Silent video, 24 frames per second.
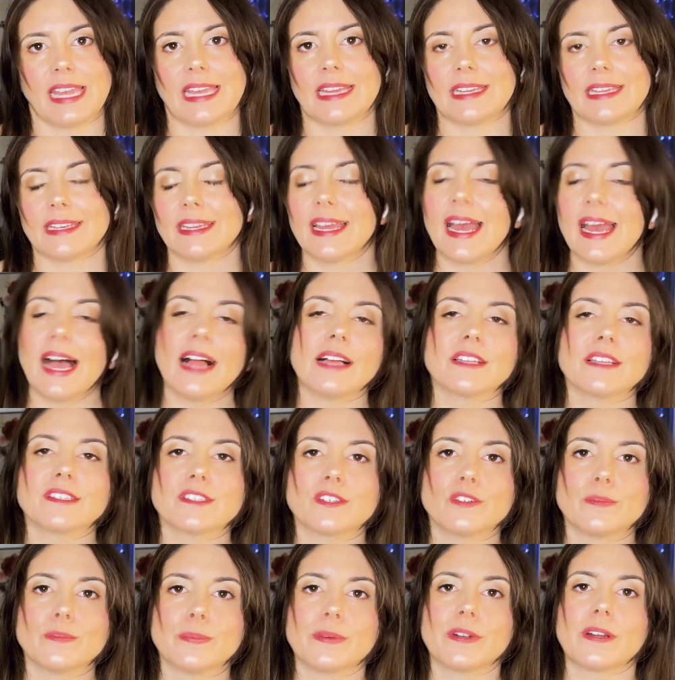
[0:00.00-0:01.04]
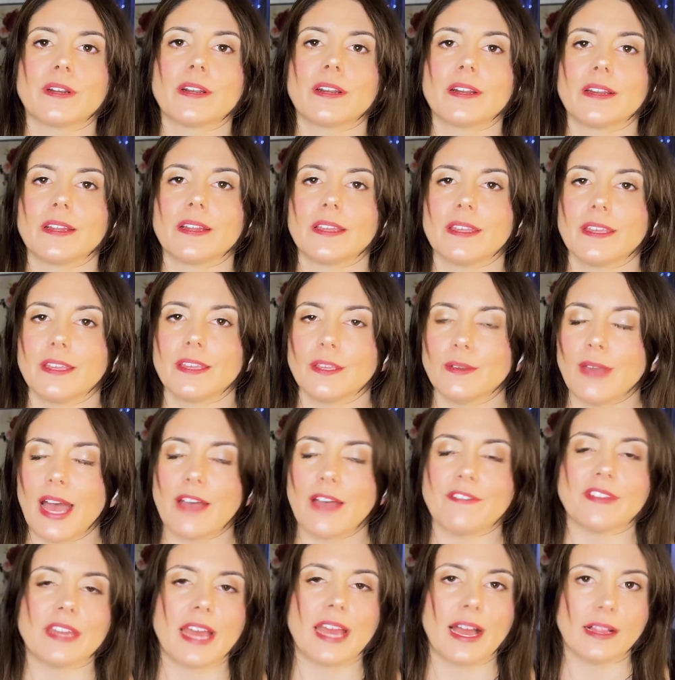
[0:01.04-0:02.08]
And Alex Cooper, you
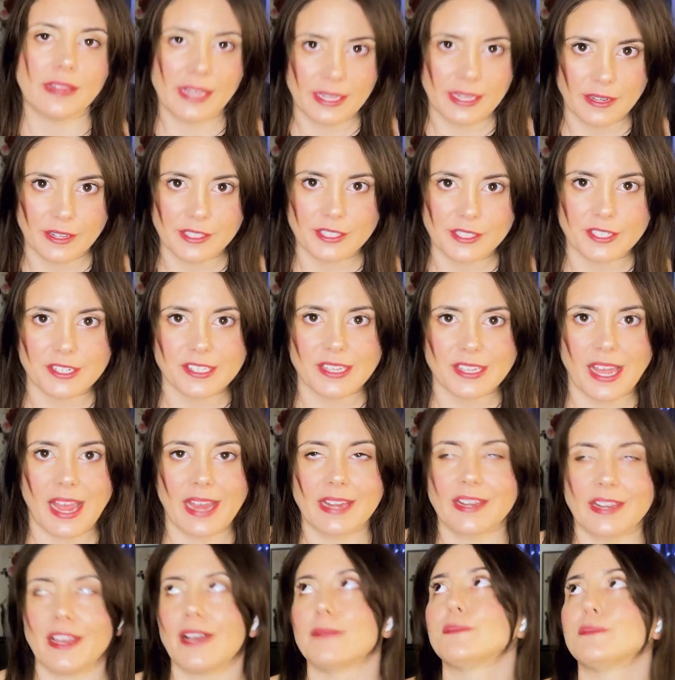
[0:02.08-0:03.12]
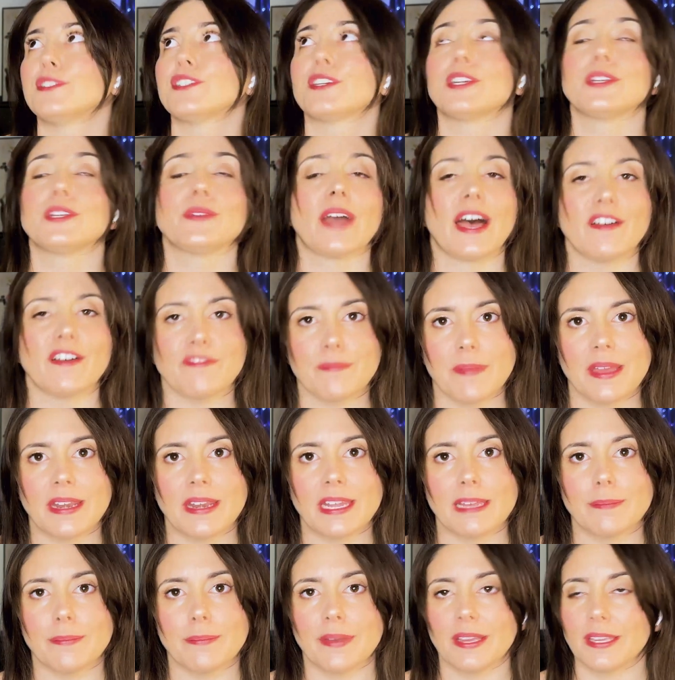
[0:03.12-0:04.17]
have an ally on your side. I'm sure you have
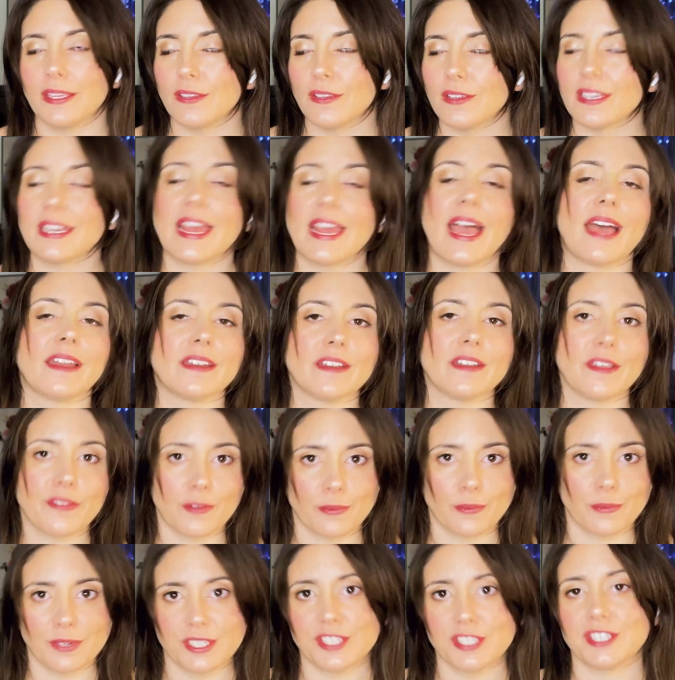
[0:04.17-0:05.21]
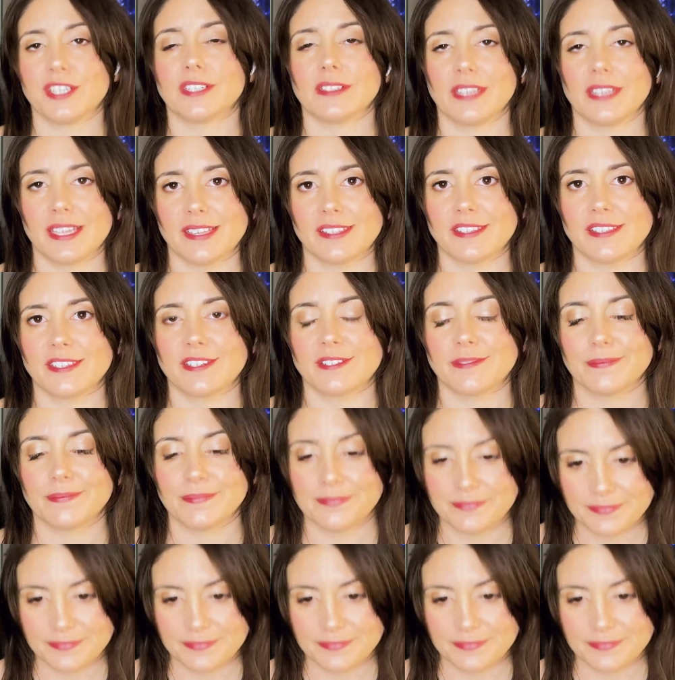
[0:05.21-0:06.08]
many, but you can add another one to your list.